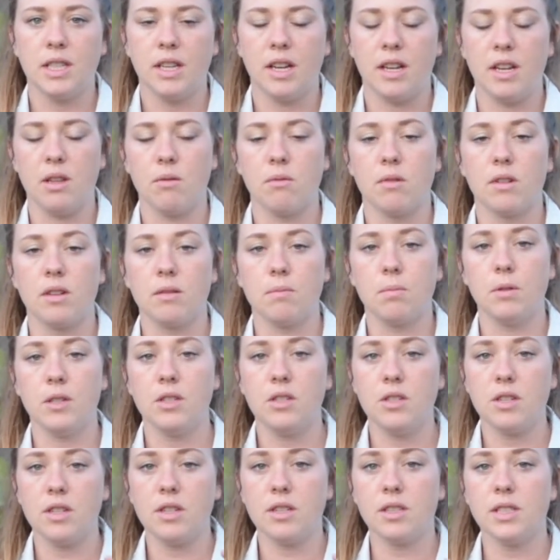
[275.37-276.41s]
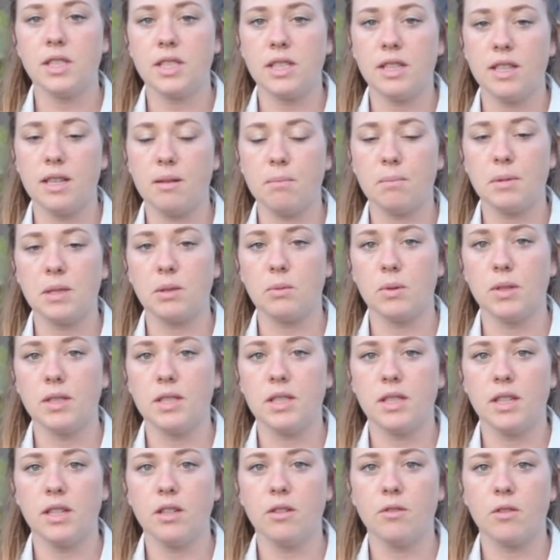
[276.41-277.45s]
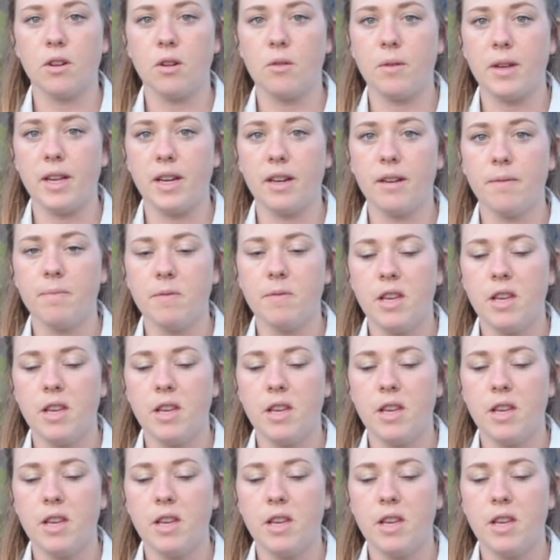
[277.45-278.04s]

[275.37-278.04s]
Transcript: And you want to put your slips, once they're growing,